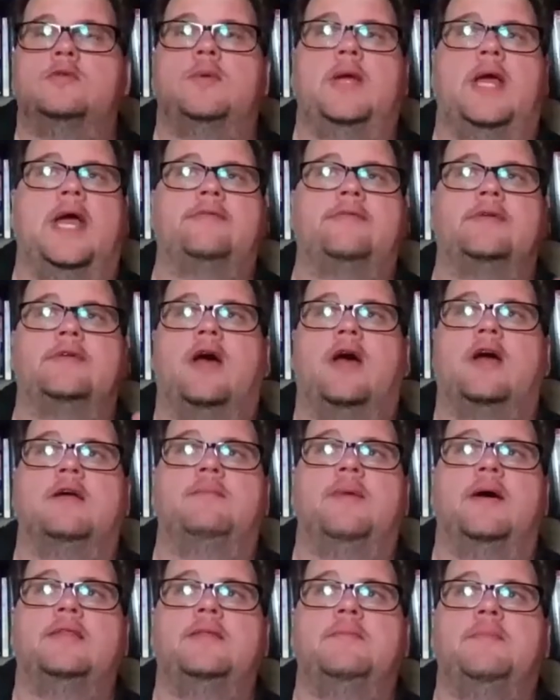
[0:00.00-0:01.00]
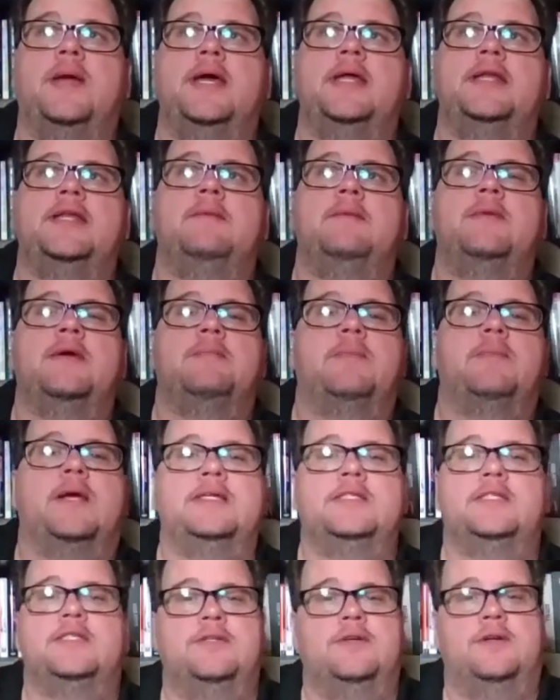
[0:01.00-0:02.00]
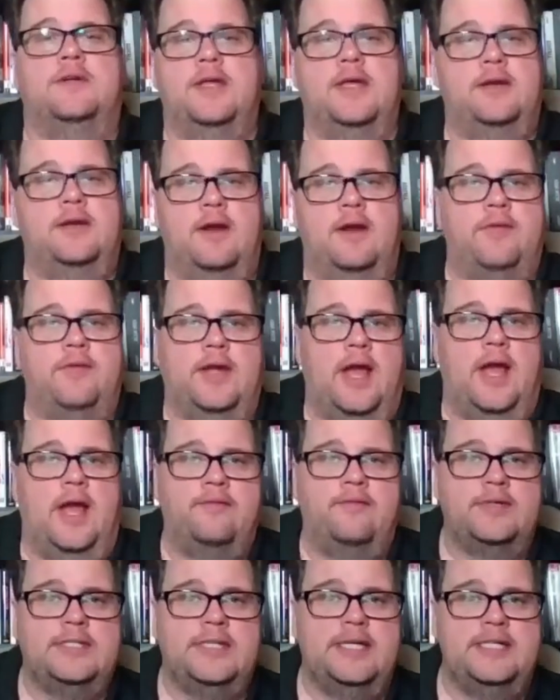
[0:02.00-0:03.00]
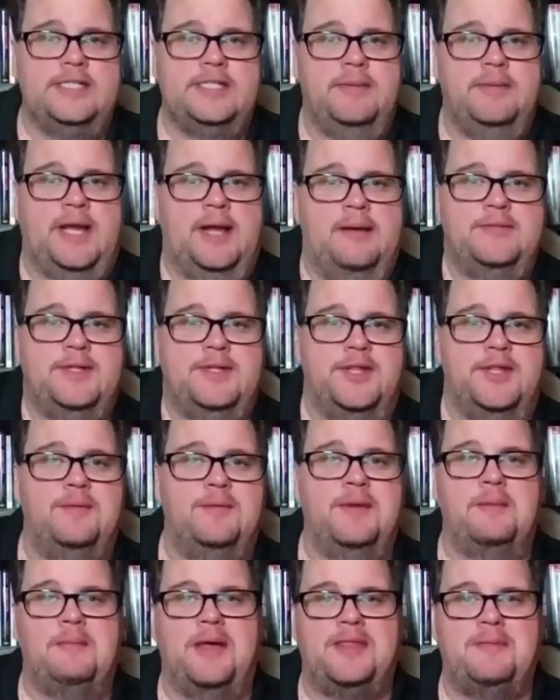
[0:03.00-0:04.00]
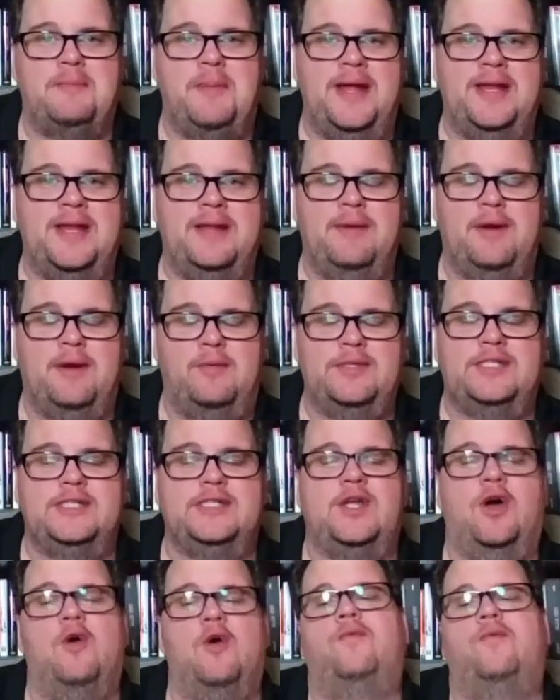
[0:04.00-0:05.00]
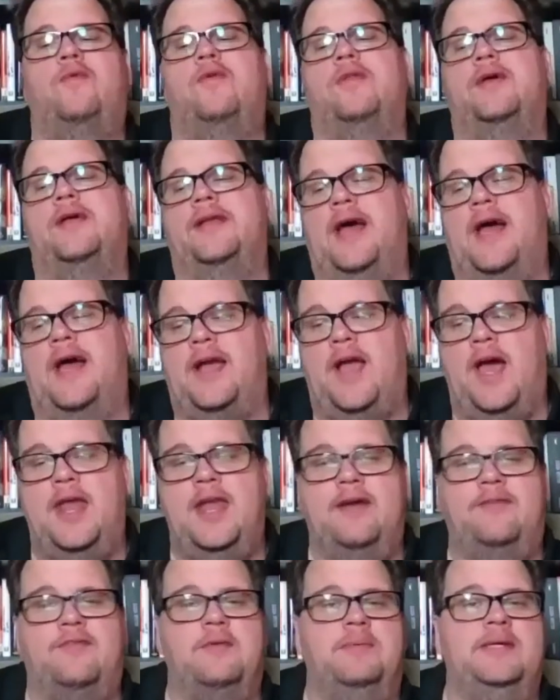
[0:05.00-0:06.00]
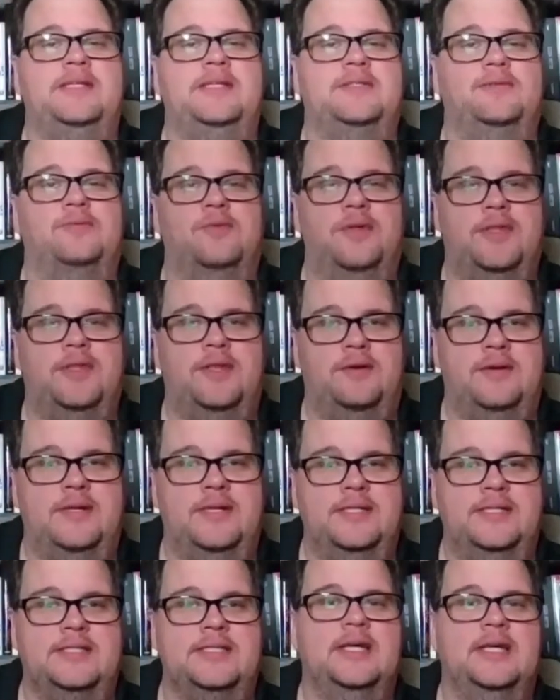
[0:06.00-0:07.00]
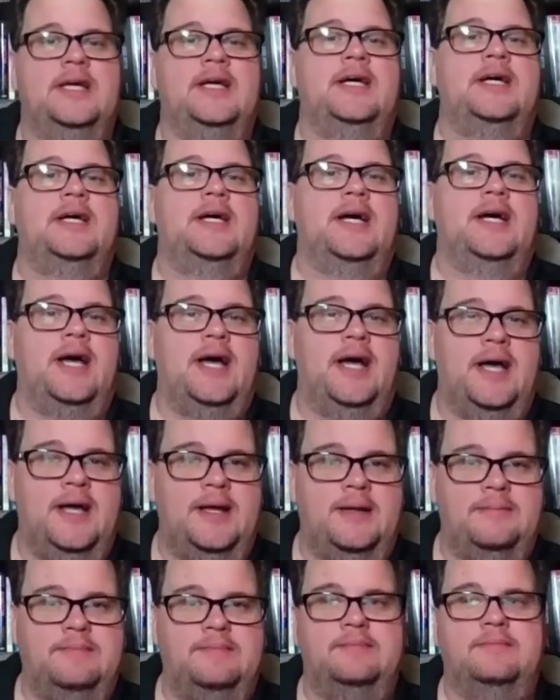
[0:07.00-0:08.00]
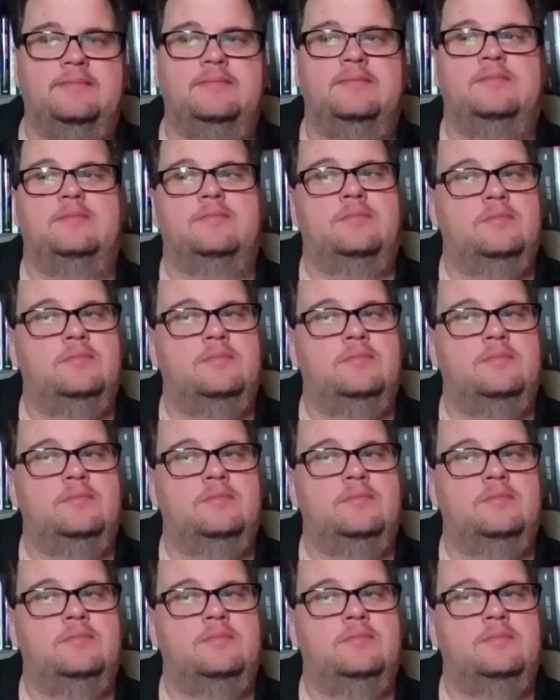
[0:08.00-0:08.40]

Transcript: course, we have to talk about the pandemic because sooner or later, every conversation becomes a little bit about the pandemic, which is hopefully knock on every piece of wood there is. Um,